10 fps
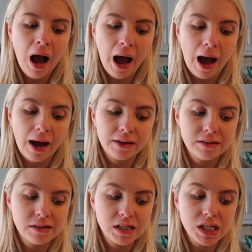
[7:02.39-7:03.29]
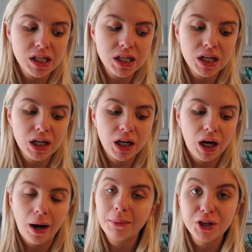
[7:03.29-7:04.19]
and
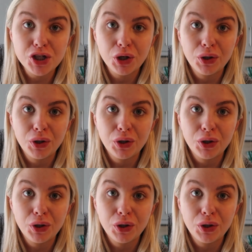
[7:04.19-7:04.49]
I'm gonna show